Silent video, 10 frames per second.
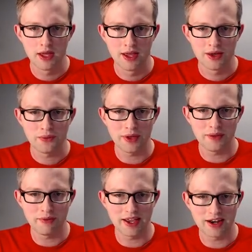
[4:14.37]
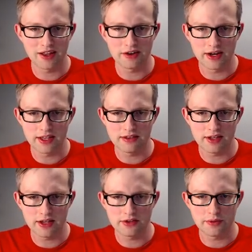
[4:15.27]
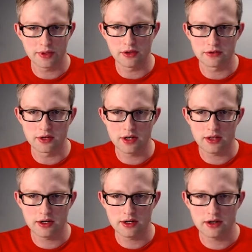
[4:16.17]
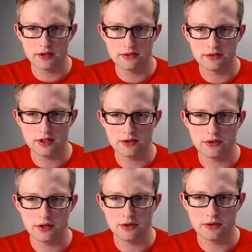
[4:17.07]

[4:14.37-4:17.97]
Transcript: We make another NADH and we lose another CO2.